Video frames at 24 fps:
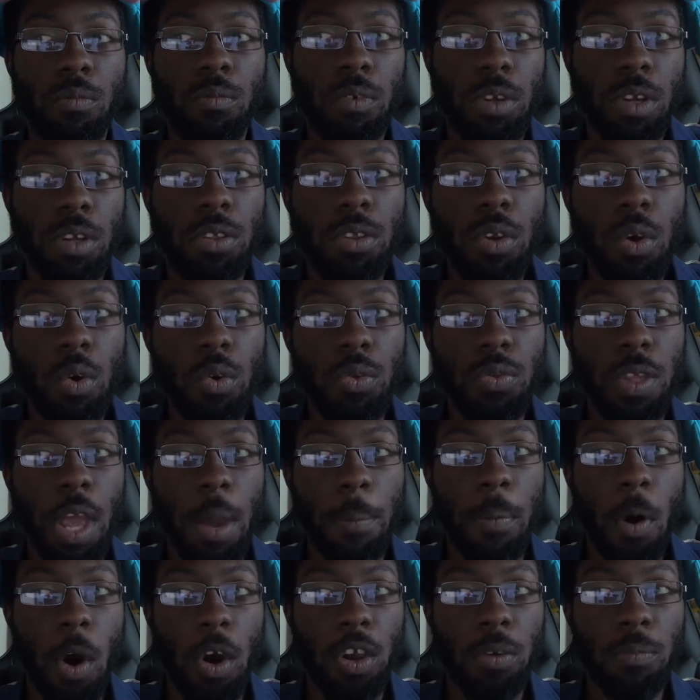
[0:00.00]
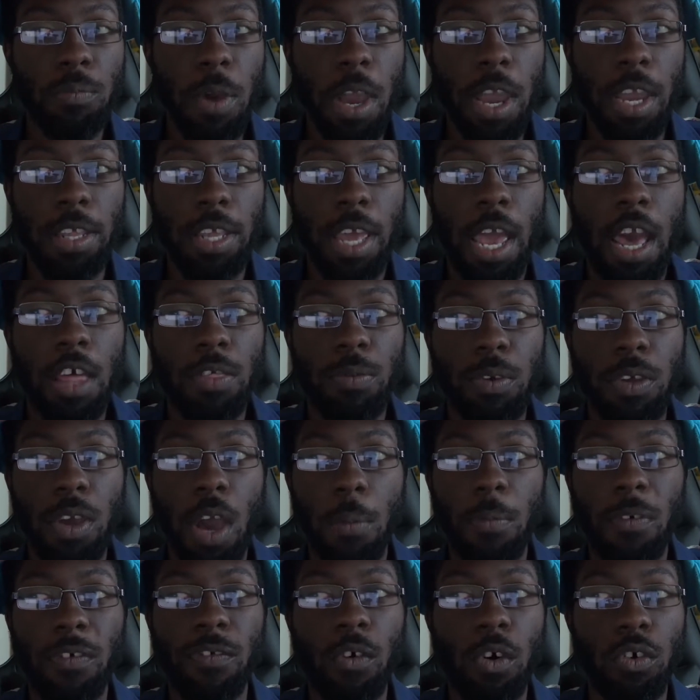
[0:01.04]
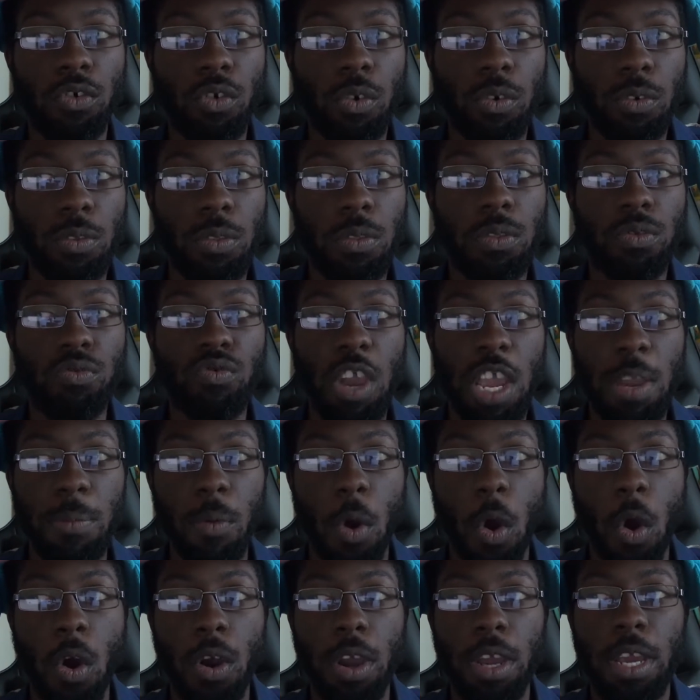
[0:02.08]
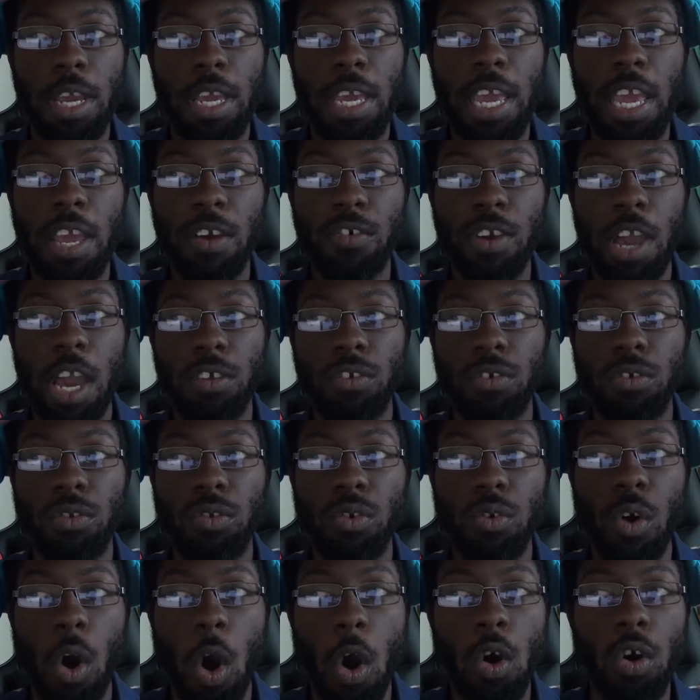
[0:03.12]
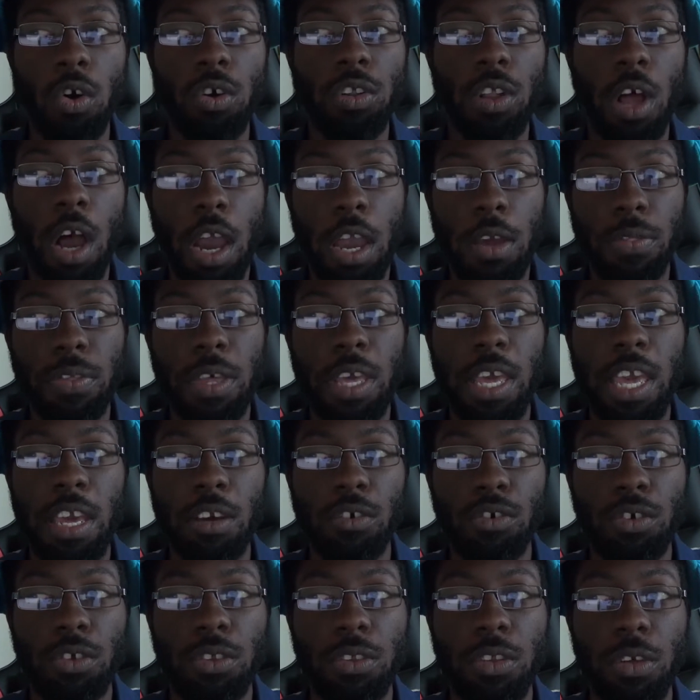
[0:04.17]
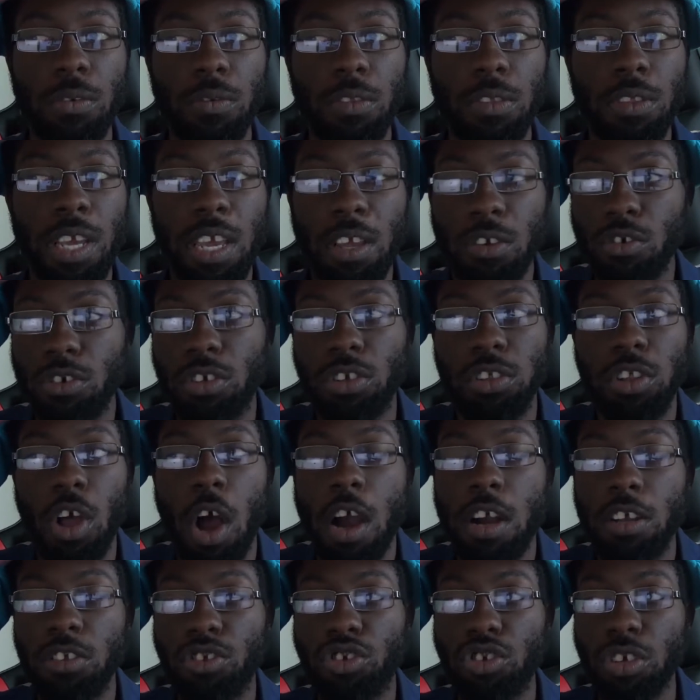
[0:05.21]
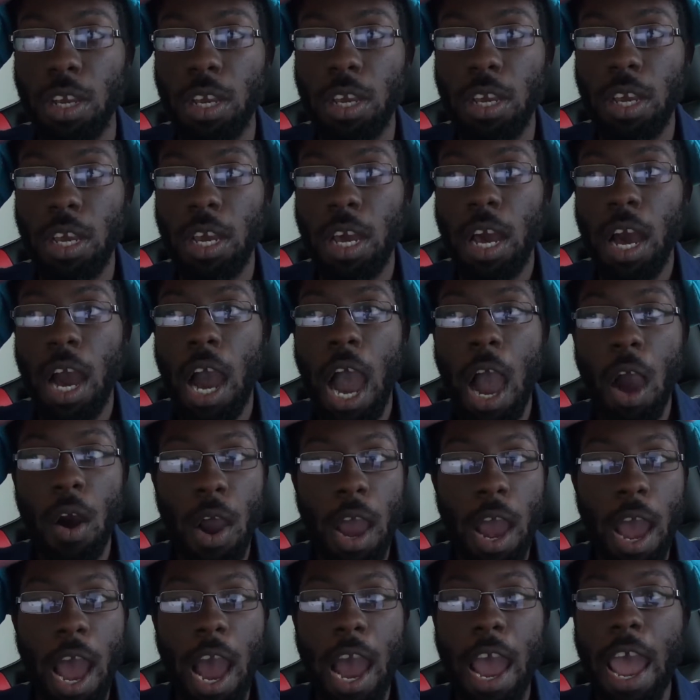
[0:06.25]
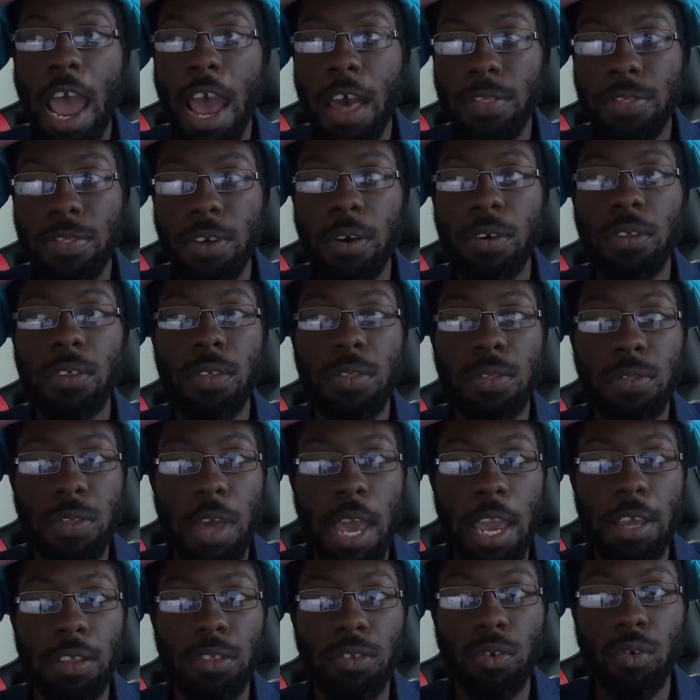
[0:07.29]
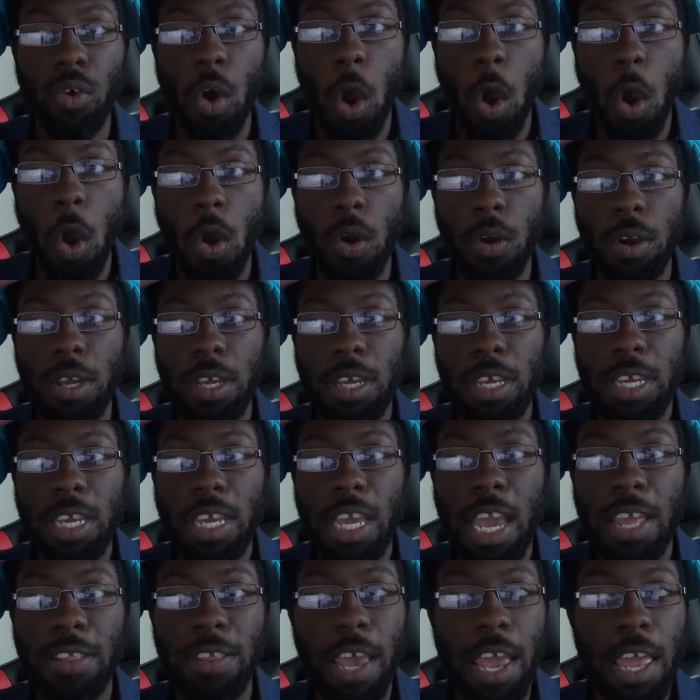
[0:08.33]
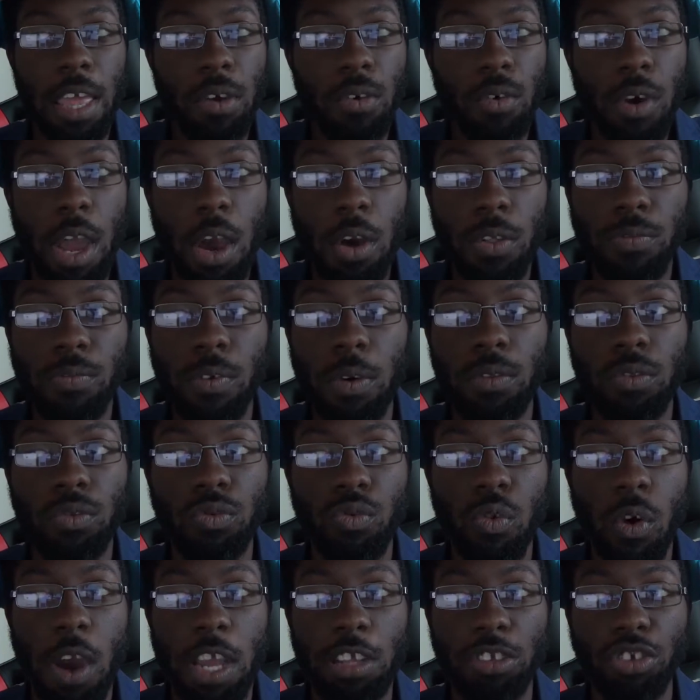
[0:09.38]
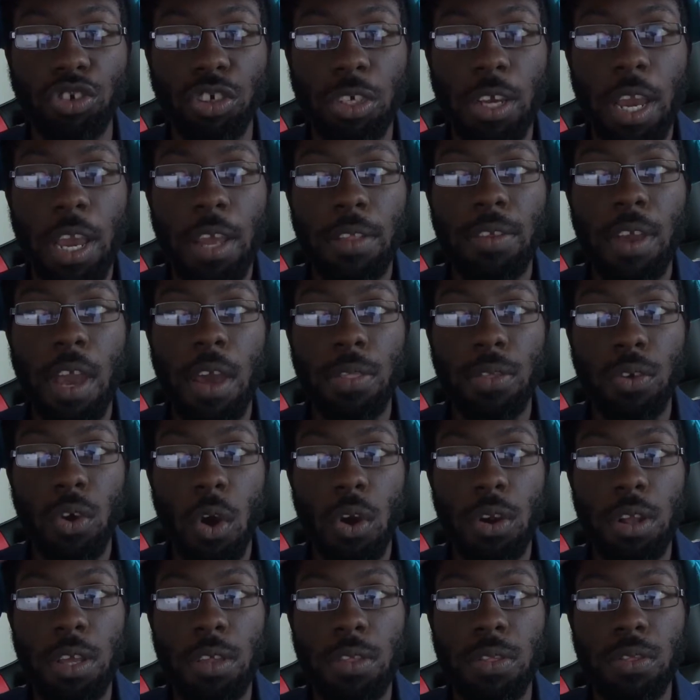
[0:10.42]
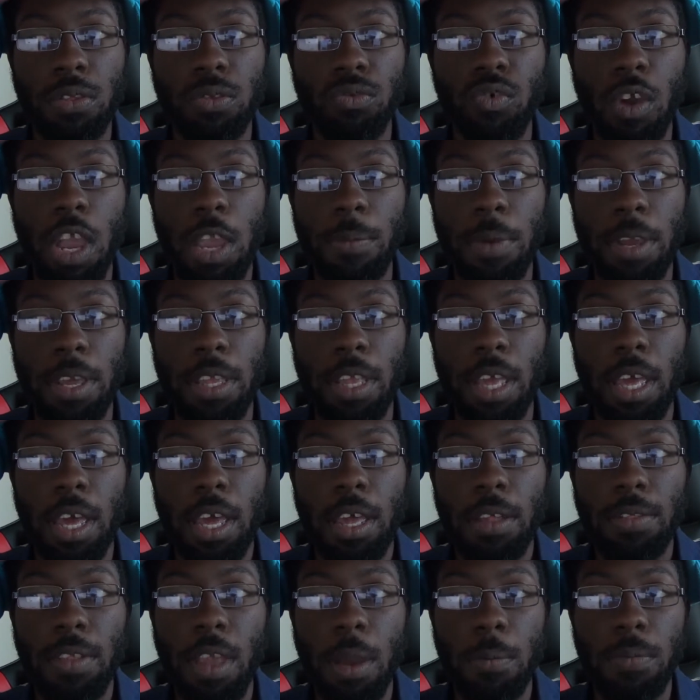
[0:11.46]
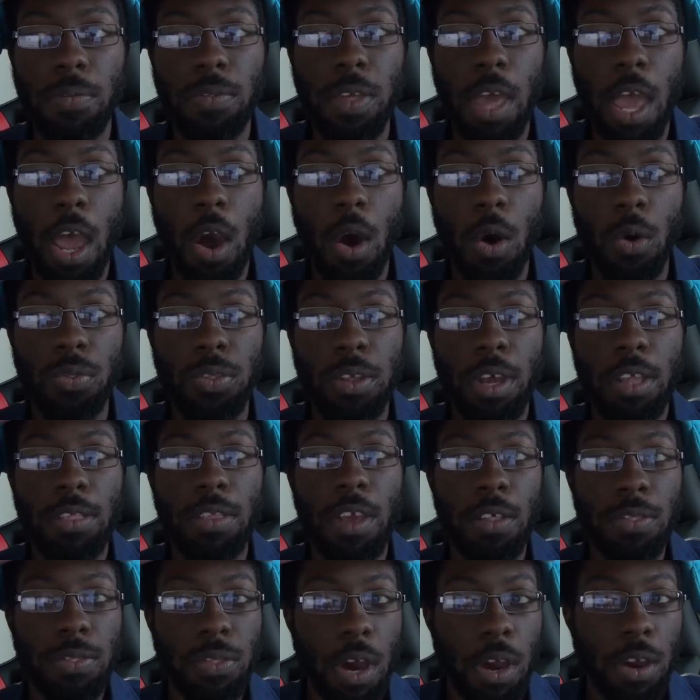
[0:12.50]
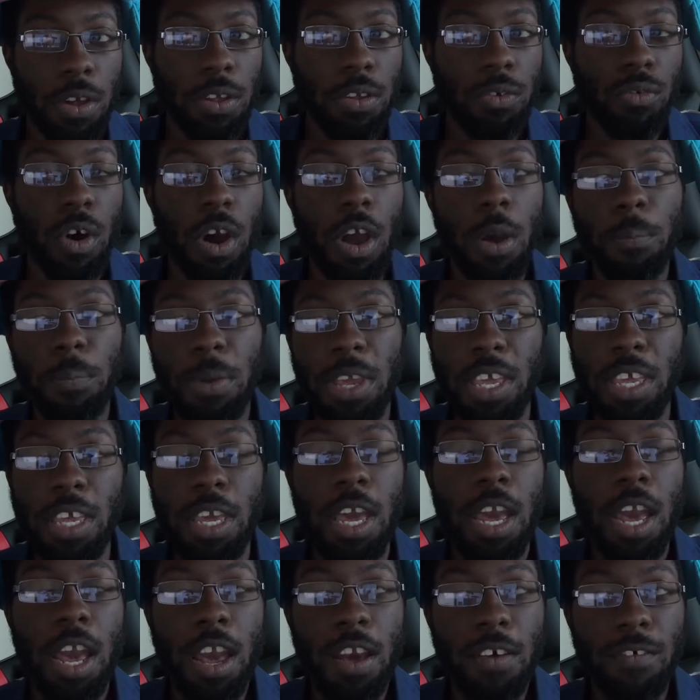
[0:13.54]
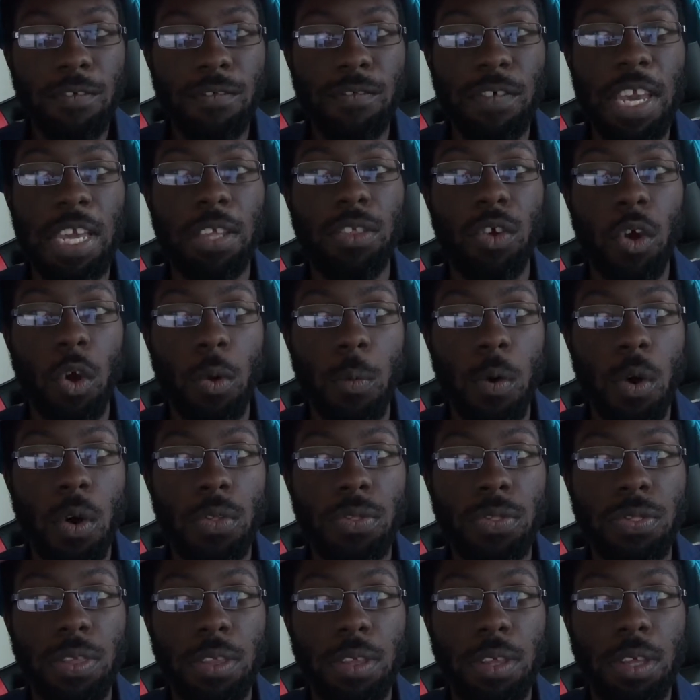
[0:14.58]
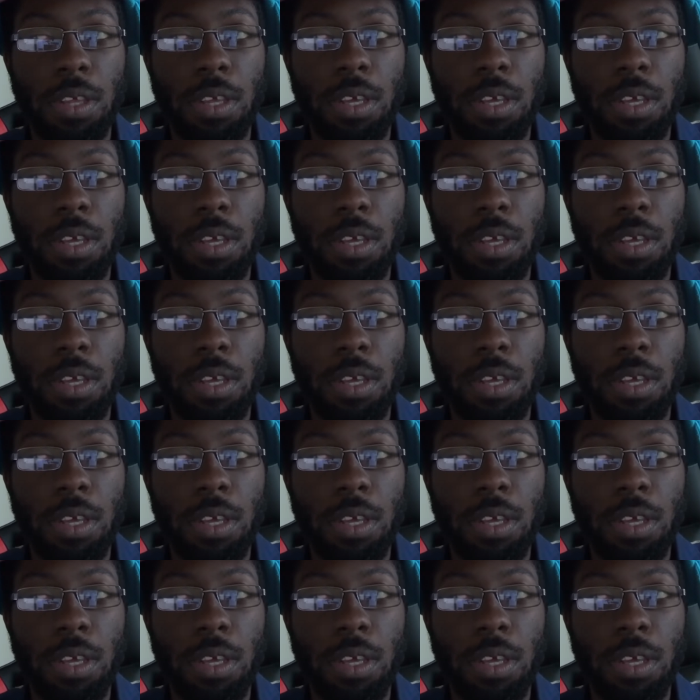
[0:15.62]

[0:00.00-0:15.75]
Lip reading: With the news that Pokimane has become a virtual streamer in reaction to Hololive's English launch, I had something to say to her and anyone else from Twitch that is currently streaming themselves that suddenly want to be VTubers